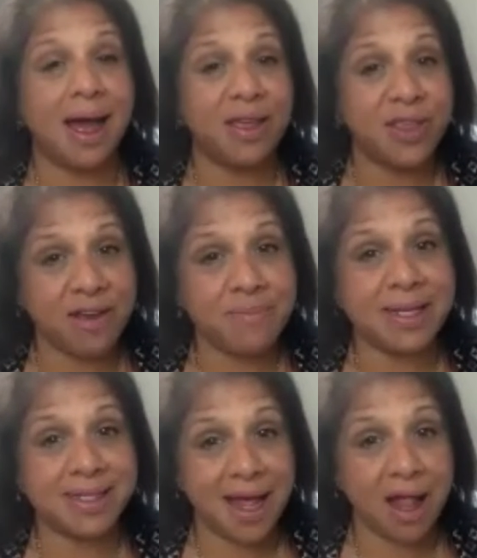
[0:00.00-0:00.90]
I think of
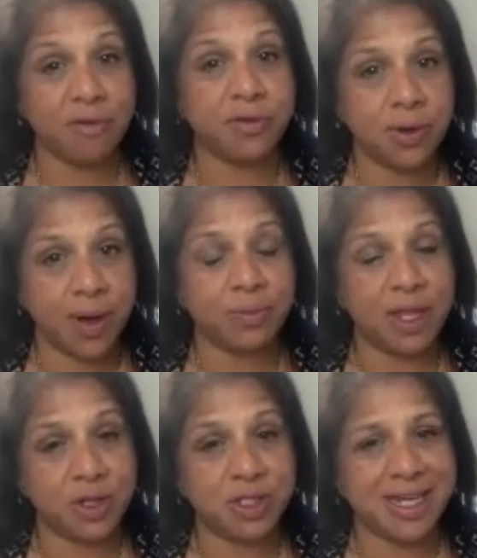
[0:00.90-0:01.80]
myself, you know, at,
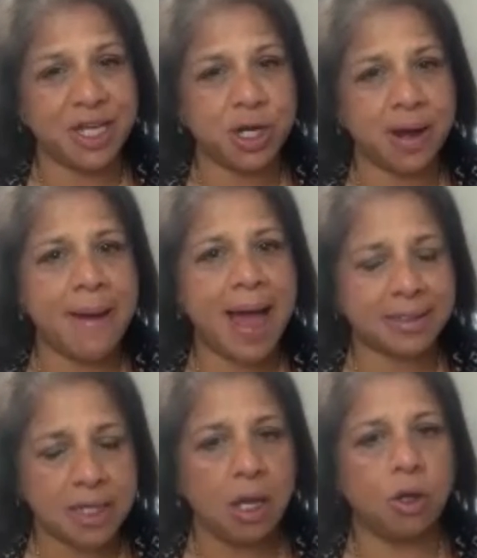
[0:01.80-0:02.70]
at the stage that I'm at,